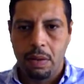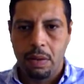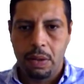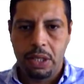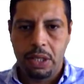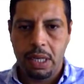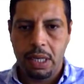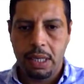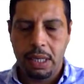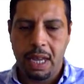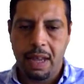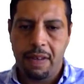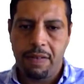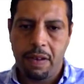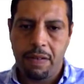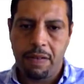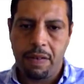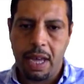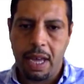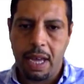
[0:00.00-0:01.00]
Which is f
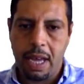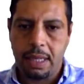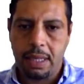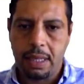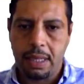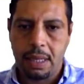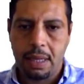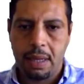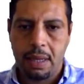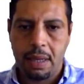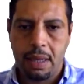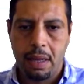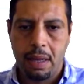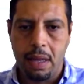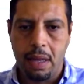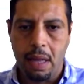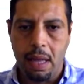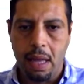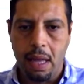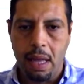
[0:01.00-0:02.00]
of x
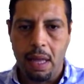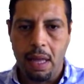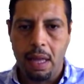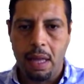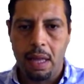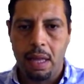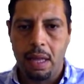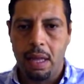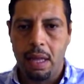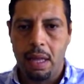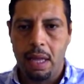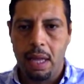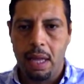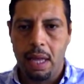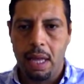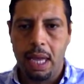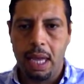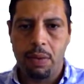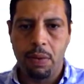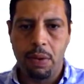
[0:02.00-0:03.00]

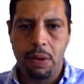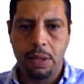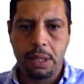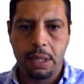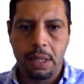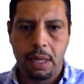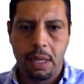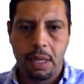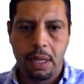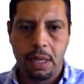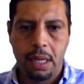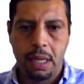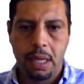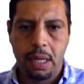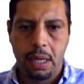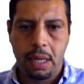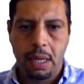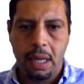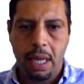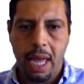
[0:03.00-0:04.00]
equals
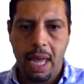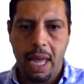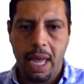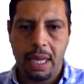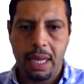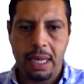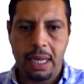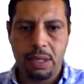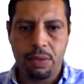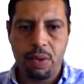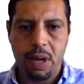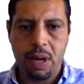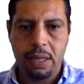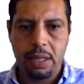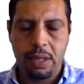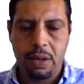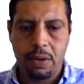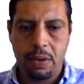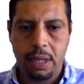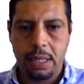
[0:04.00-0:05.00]
a is
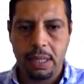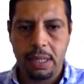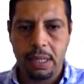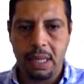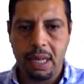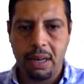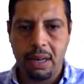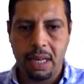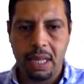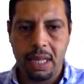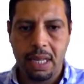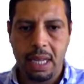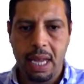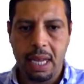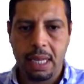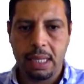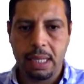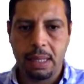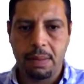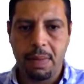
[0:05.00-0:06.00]
1, so it's directly
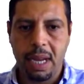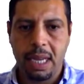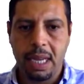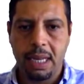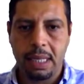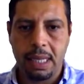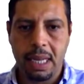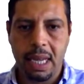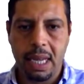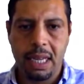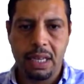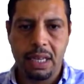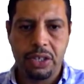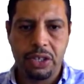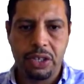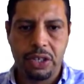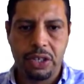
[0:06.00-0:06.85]
x minus h,